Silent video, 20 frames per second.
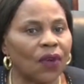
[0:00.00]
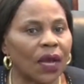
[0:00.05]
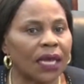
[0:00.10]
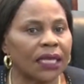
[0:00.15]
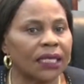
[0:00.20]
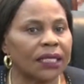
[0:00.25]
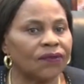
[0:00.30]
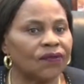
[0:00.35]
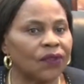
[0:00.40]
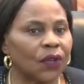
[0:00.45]

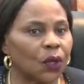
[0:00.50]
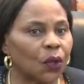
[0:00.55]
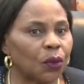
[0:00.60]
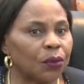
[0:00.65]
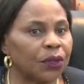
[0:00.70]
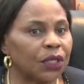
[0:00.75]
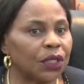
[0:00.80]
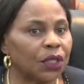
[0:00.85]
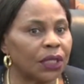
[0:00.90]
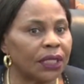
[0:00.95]
developed
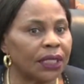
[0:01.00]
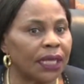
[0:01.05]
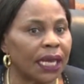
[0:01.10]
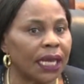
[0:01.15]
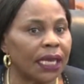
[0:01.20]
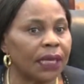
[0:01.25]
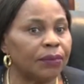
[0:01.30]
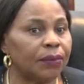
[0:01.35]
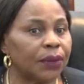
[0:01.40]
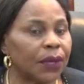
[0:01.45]
10
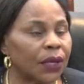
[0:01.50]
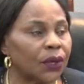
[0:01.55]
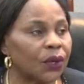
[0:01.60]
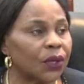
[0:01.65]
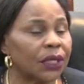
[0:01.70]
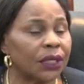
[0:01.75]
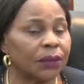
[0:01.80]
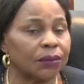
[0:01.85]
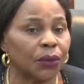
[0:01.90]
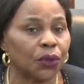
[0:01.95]
priority
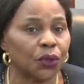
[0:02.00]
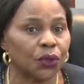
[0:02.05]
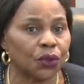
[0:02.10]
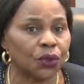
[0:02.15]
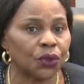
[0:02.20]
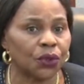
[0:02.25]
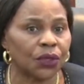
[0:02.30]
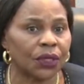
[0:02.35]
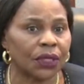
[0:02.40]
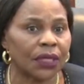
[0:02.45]

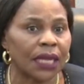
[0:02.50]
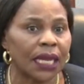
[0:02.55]
modules